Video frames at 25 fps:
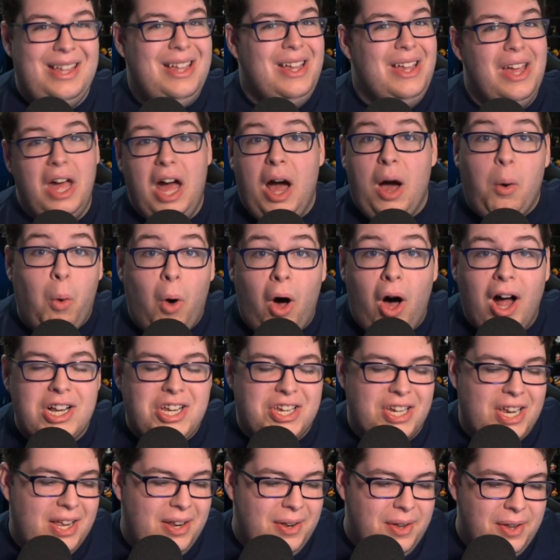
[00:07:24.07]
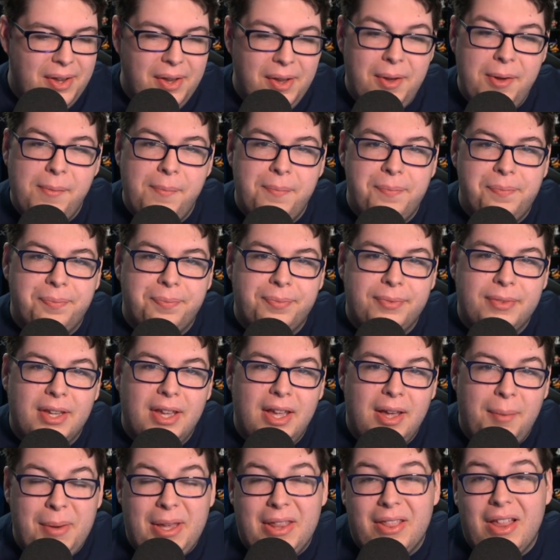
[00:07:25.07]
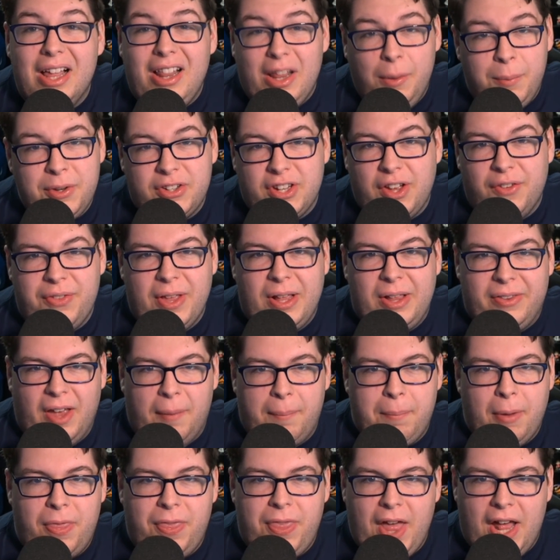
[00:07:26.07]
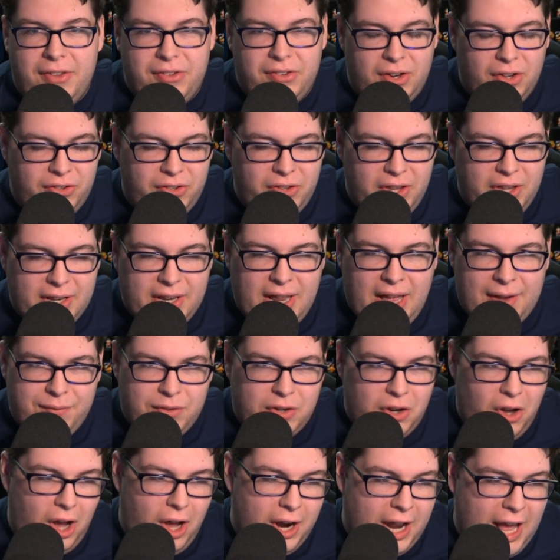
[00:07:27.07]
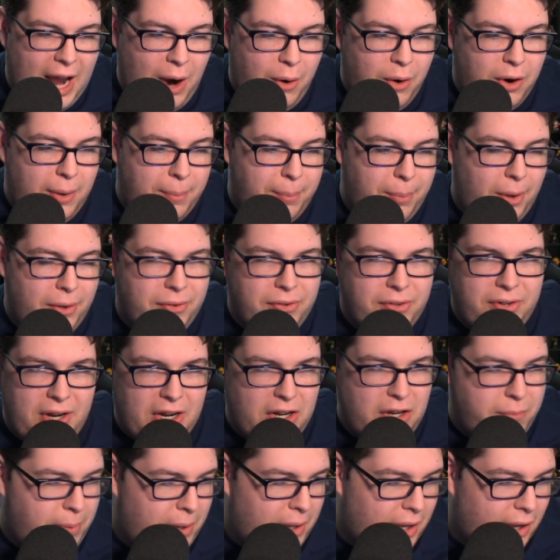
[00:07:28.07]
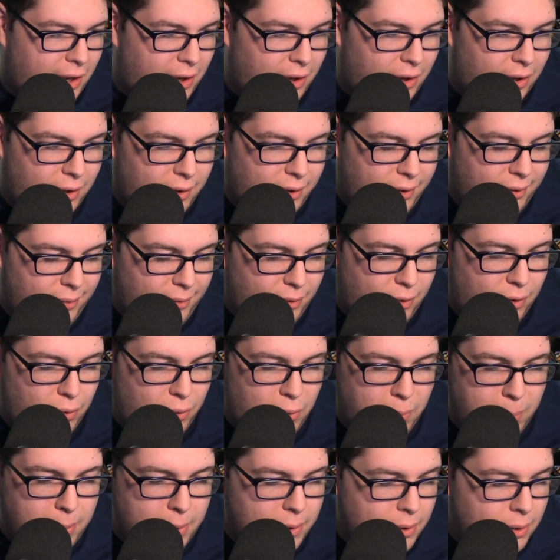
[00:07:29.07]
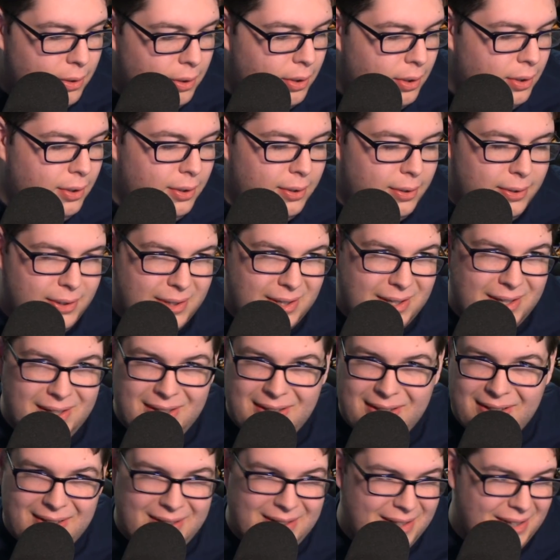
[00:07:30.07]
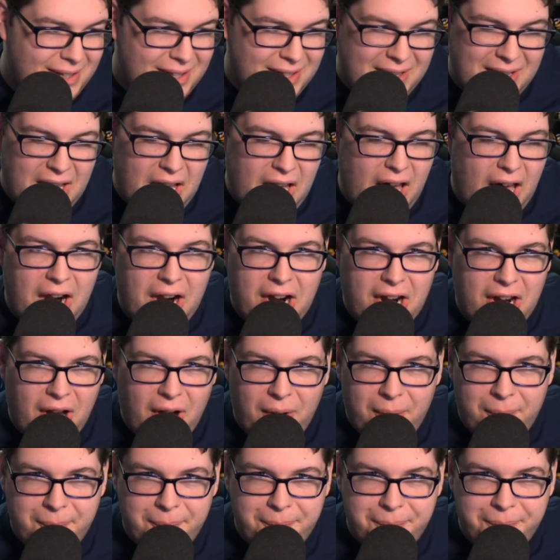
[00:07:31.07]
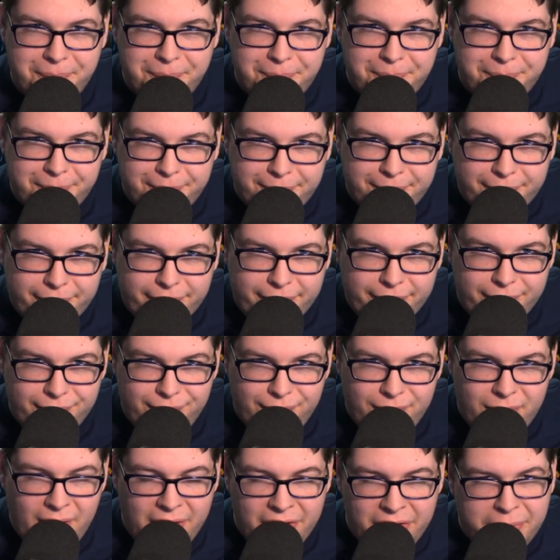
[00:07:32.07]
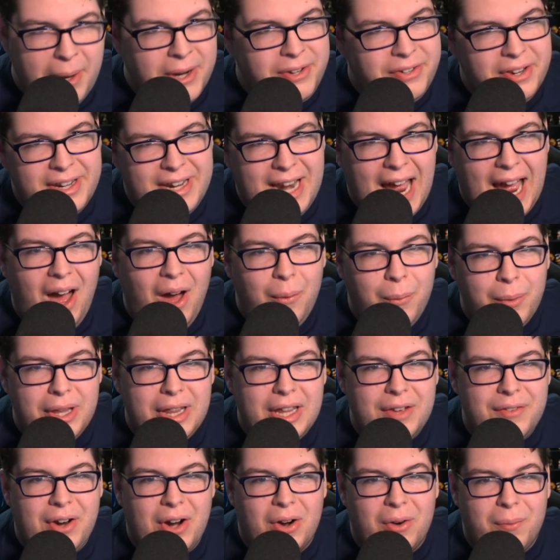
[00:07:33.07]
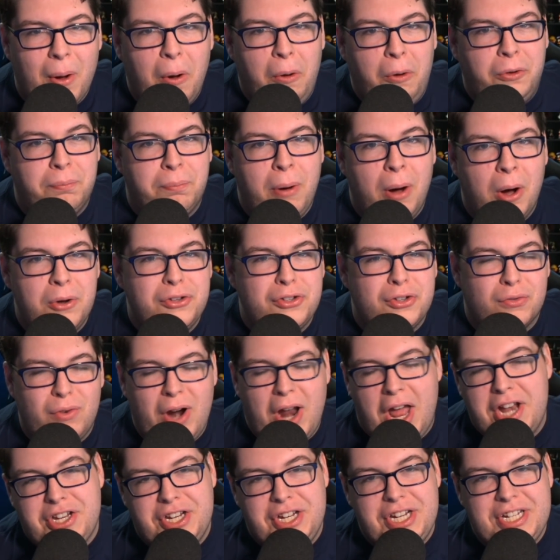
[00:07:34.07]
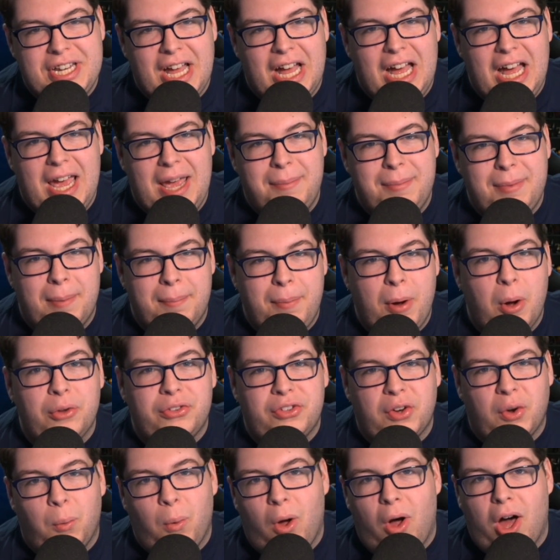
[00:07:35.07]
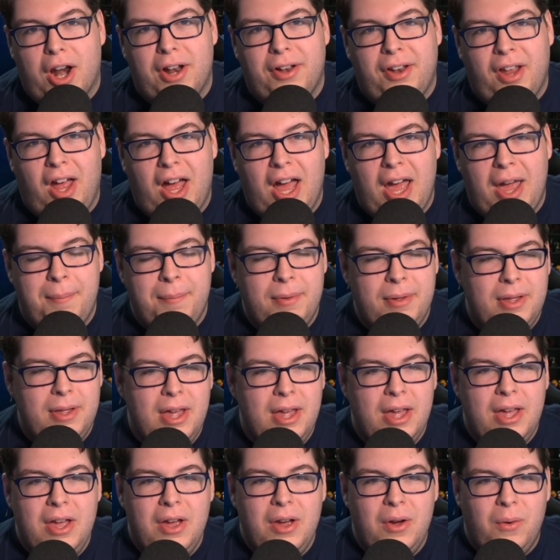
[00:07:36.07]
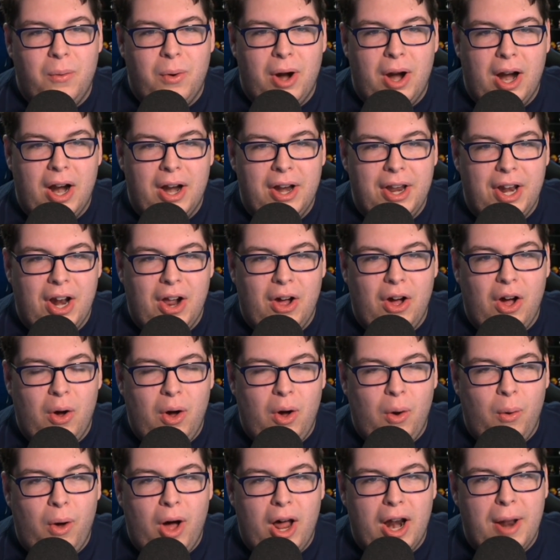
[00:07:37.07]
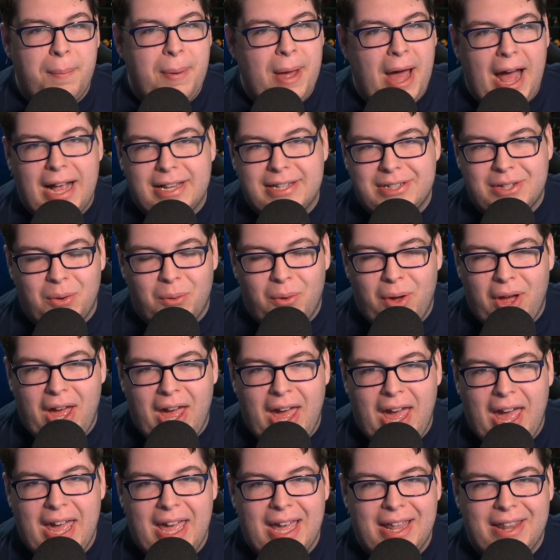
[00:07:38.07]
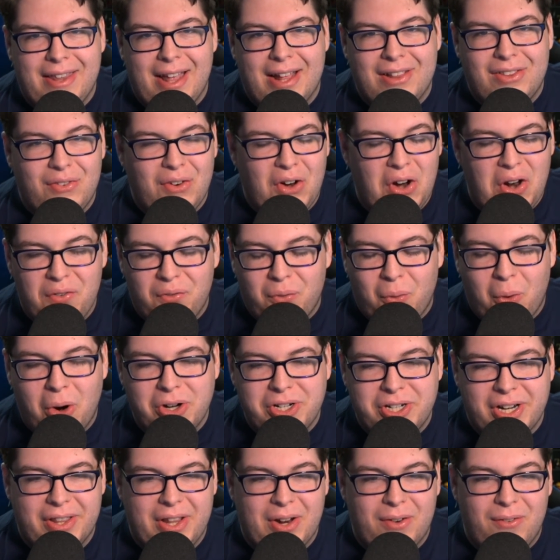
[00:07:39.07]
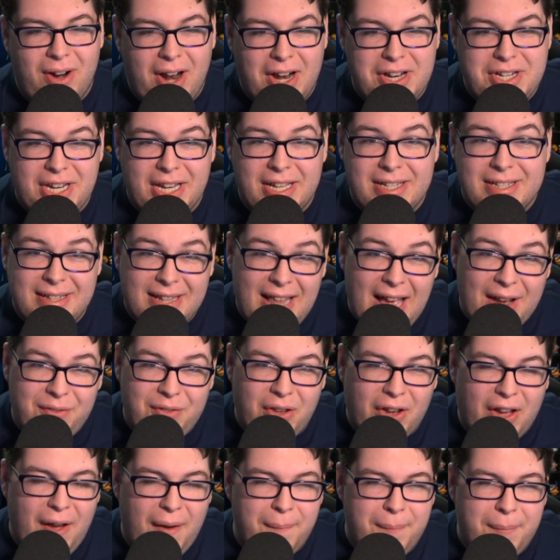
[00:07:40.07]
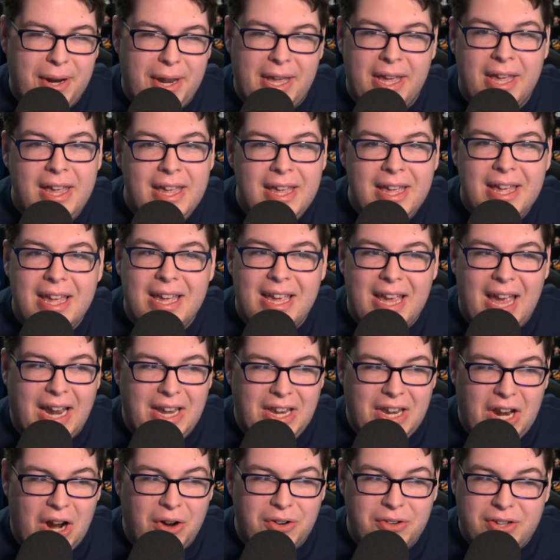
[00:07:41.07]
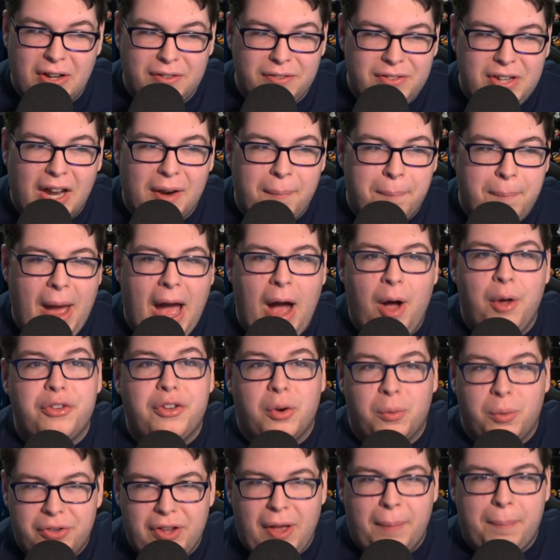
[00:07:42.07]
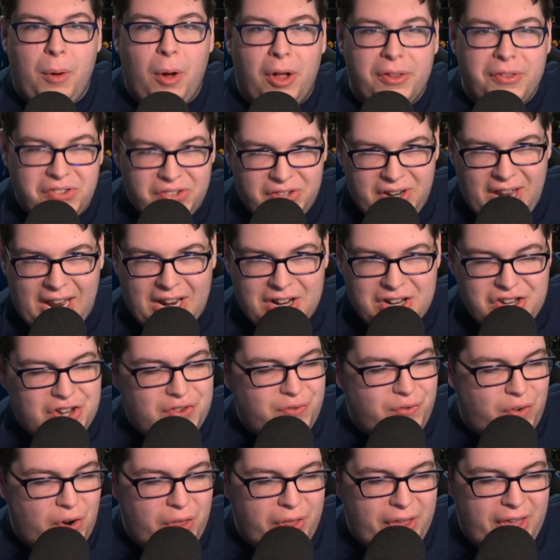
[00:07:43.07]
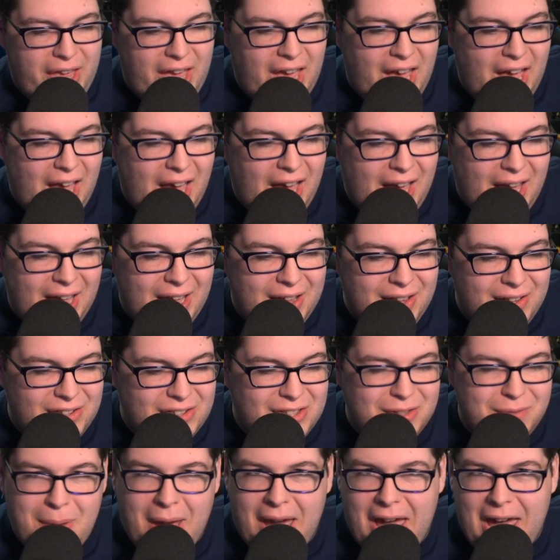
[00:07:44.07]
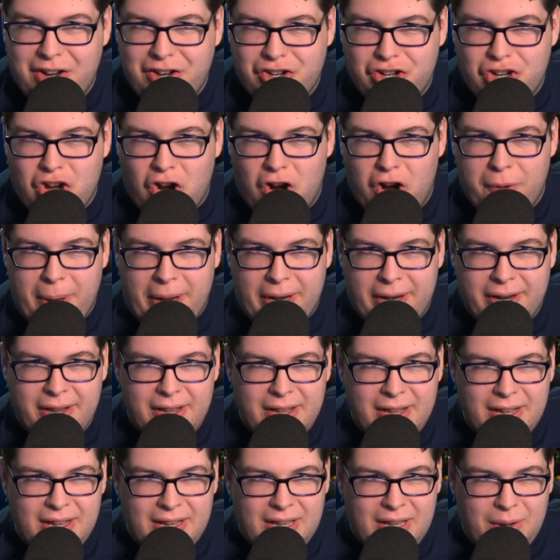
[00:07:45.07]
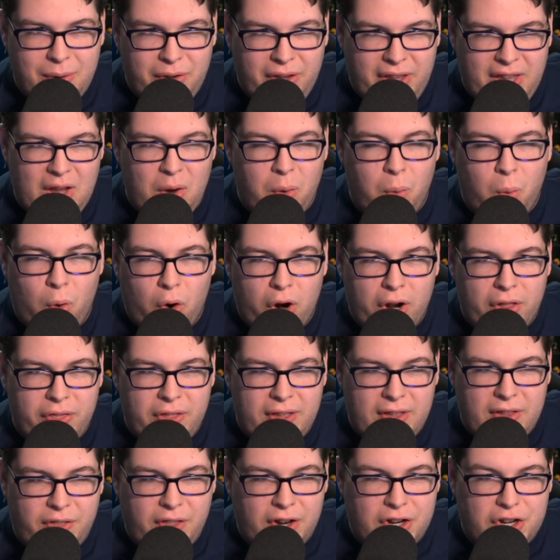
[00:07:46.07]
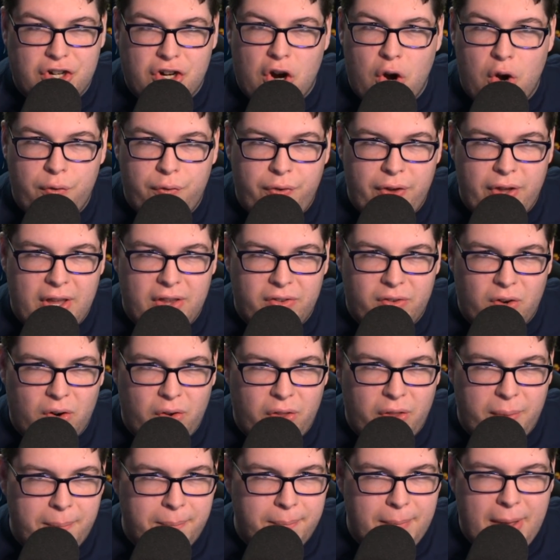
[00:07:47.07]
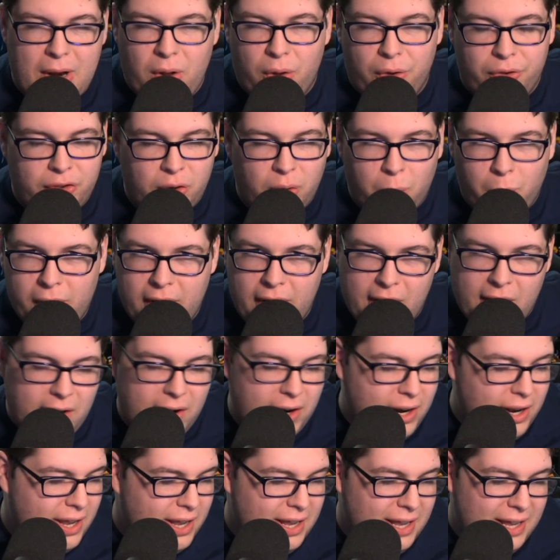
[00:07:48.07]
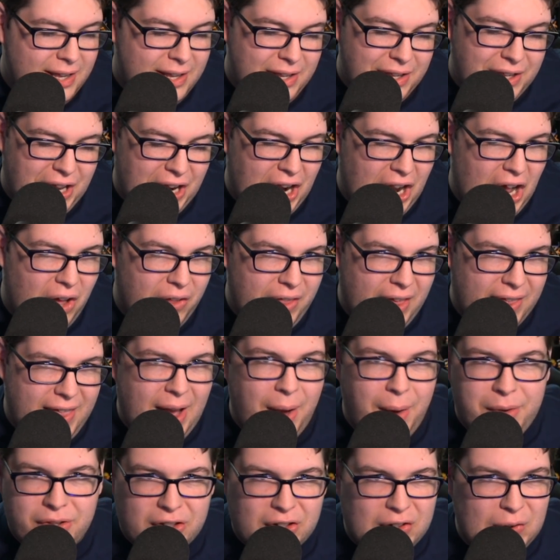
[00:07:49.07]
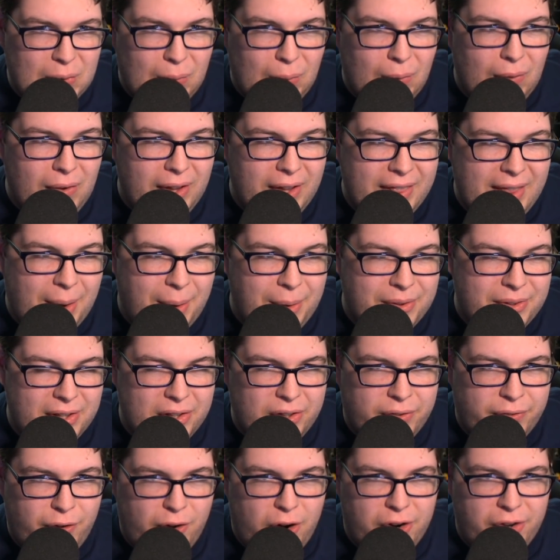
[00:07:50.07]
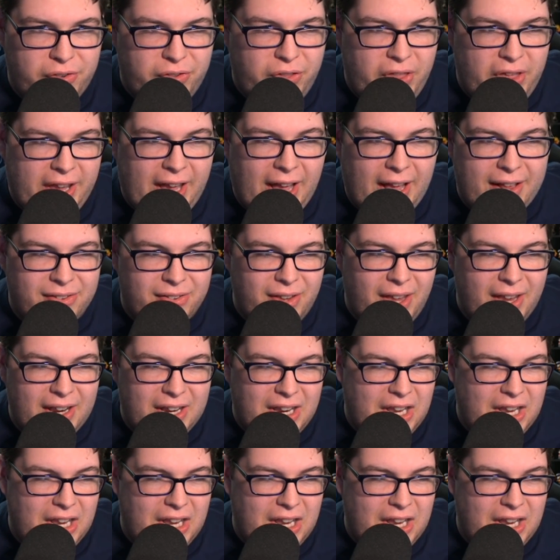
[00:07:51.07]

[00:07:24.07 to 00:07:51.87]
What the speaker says: I'll watch it. I mean, luckily we saw things like Bethesda, so you can have Todd Howard up on stage being a goob. I don't know. Especially now we live in a post-Reggie time and a post-Iwata time where, Iwata passed away, and that's very unfortunate, and Reggie has left the company. And, Doug Bowser was up on stage for the Smash tournament. He awarded the trophies or the medals or whatever. That was cool, and that was his first thing as like,